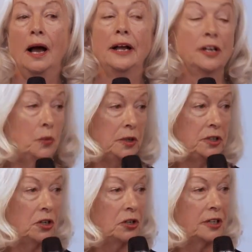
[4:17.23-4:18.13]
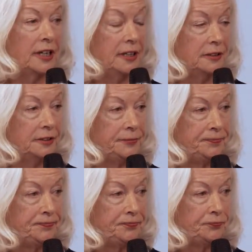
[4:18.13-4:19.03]
And no one got killed.
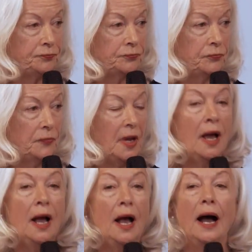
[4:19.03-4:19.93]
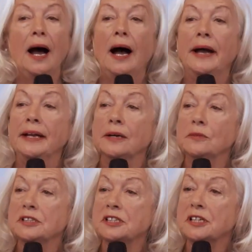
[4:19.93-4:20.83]
And it
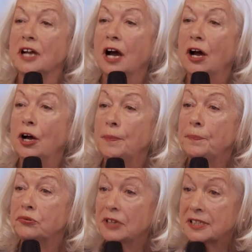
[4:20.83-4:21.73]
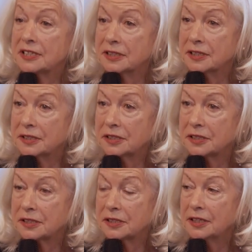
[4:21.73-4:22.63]
was her
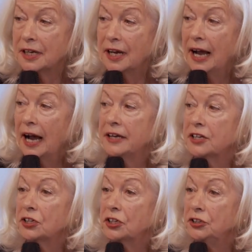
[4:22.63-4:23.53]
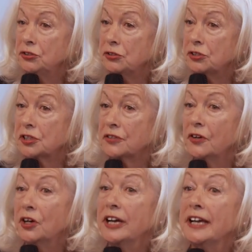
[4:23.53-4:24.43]
presence and her use of
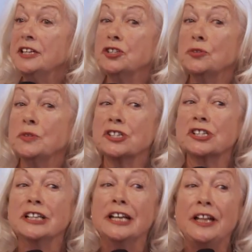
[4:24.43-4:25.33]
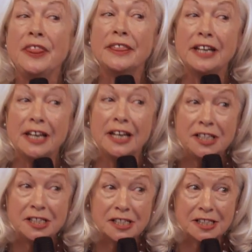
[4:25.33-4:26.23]
her intuition in the
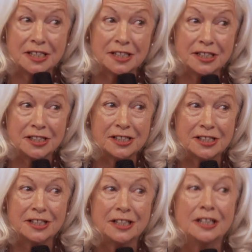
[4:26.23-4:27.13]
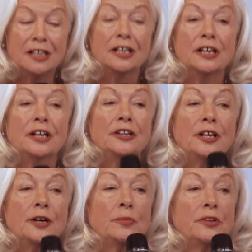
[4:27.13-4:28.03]
instant
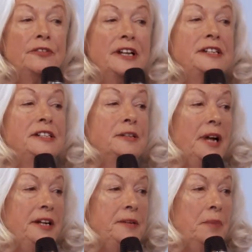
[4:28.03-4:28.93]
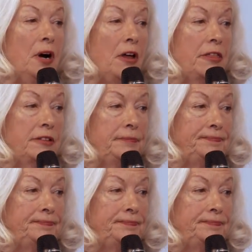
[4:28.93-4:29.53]
that prevented a bloodbath.